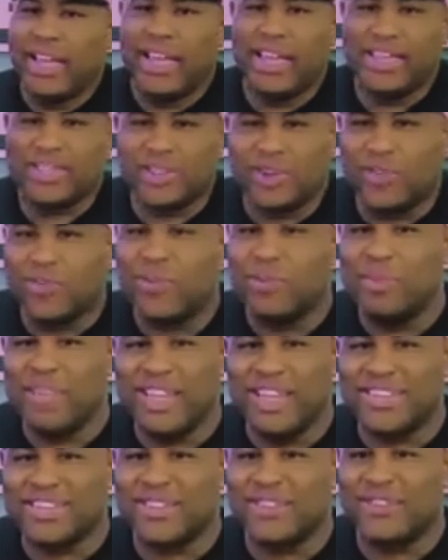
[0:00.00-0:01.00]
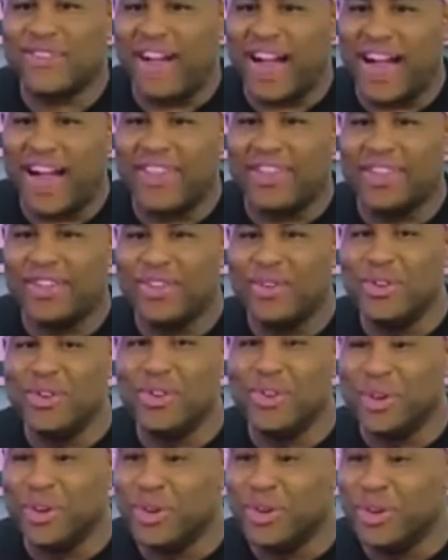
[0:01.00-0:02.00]
And so for me as a father,
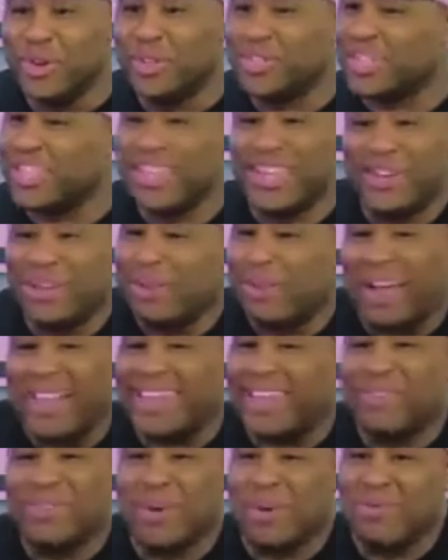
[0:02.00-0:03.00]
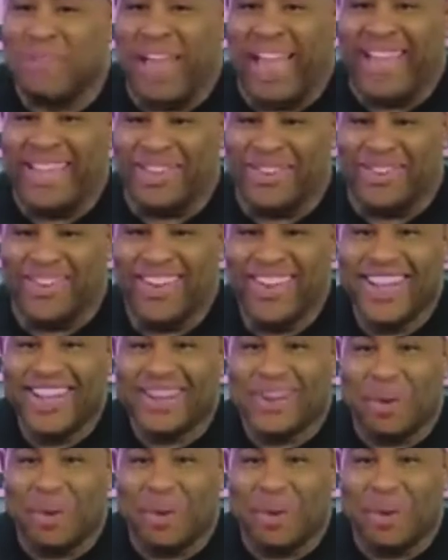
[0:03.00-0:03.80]
you see, nobody give you a manual.